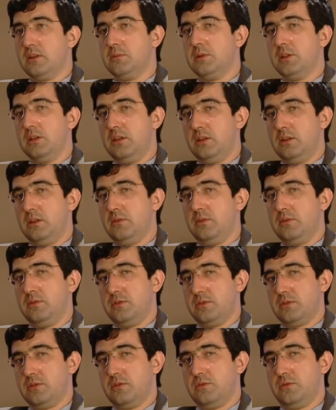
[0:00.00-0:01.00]
I mean, anyway,
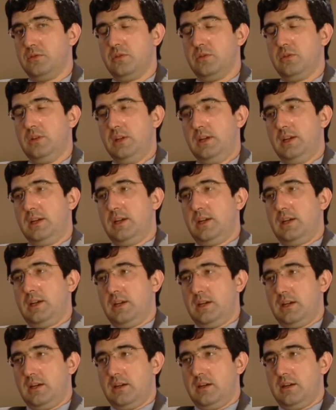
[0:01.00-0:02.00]
first of all,
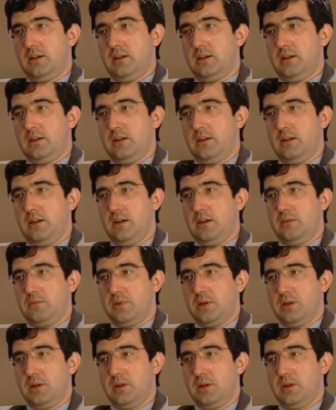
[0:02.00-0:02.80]
I'm